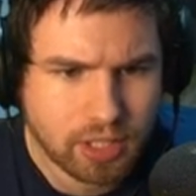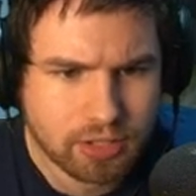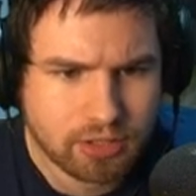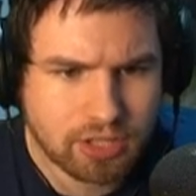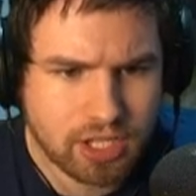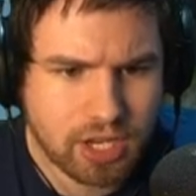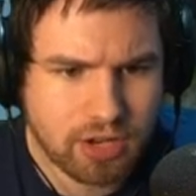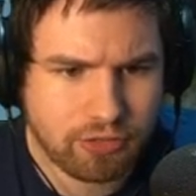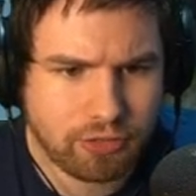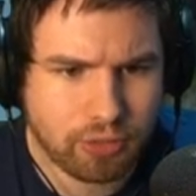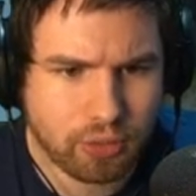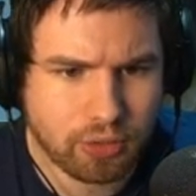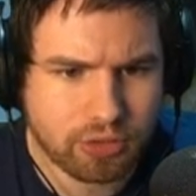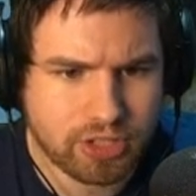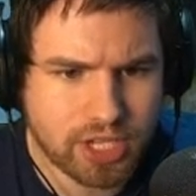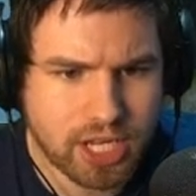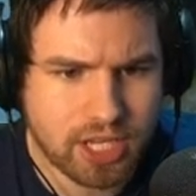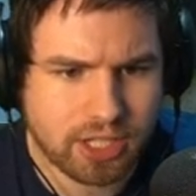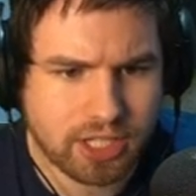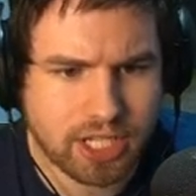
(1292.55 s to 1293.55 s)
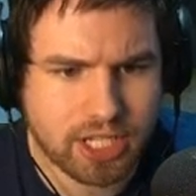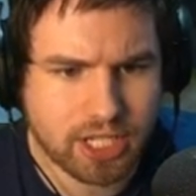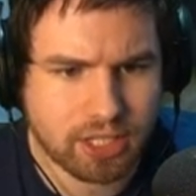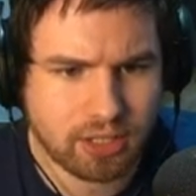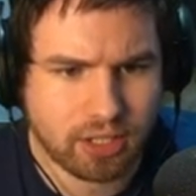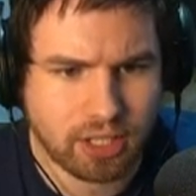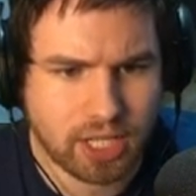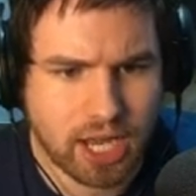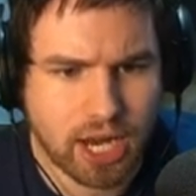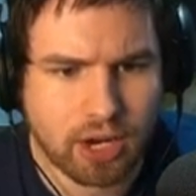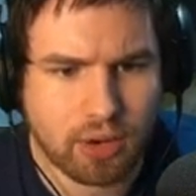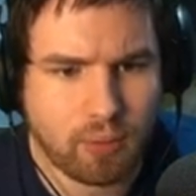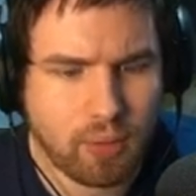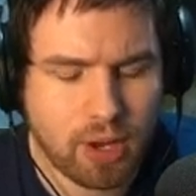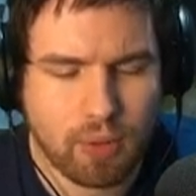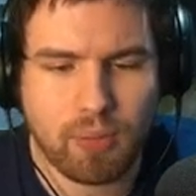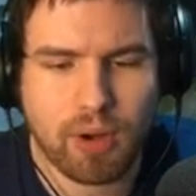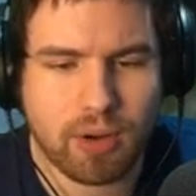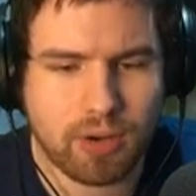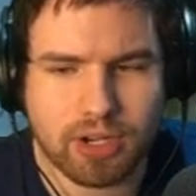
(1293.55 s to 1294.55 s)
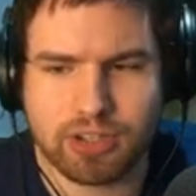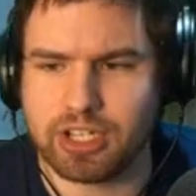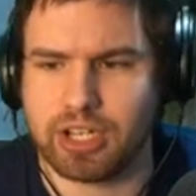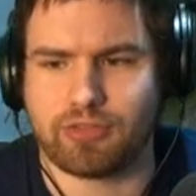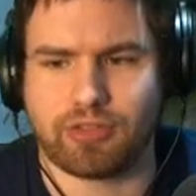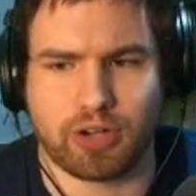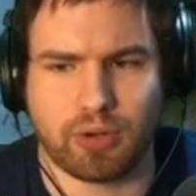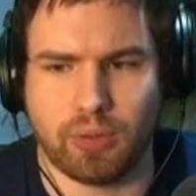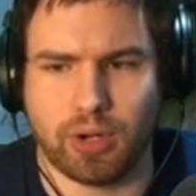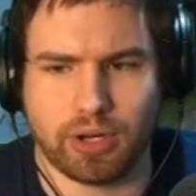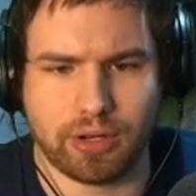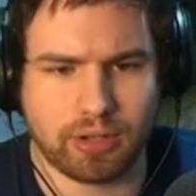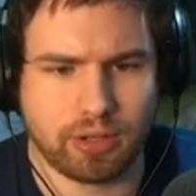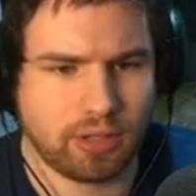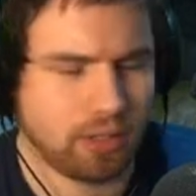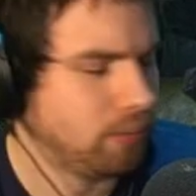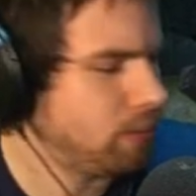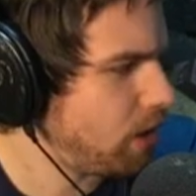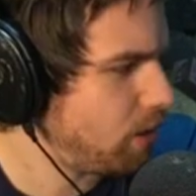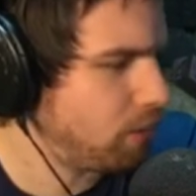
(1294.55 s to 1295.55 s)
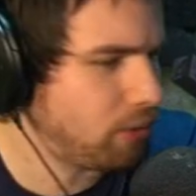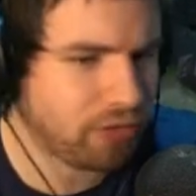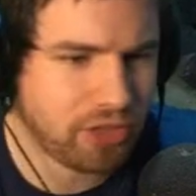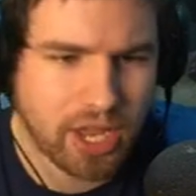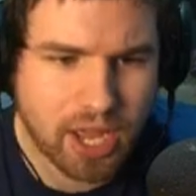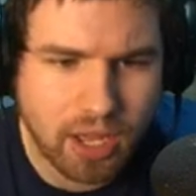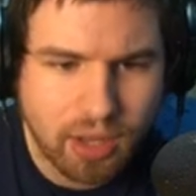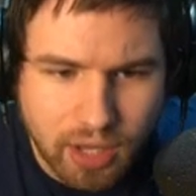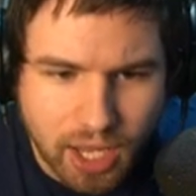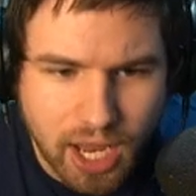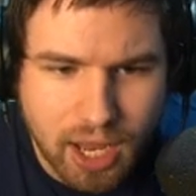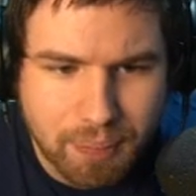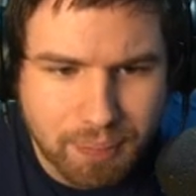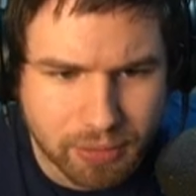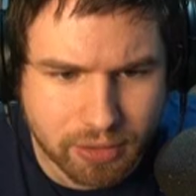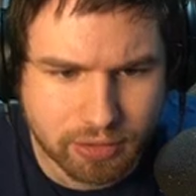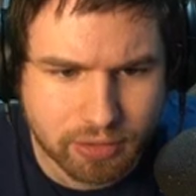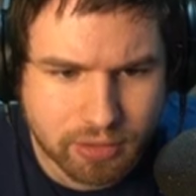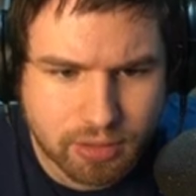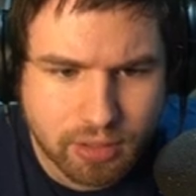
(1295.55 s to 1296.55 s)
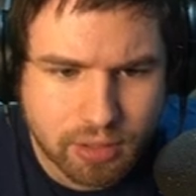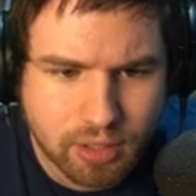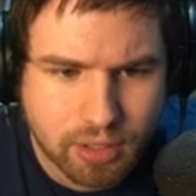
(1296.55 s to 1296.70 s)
Tier 4 daily healer lack. Wait, where is everyone? Wait, what the hell happened?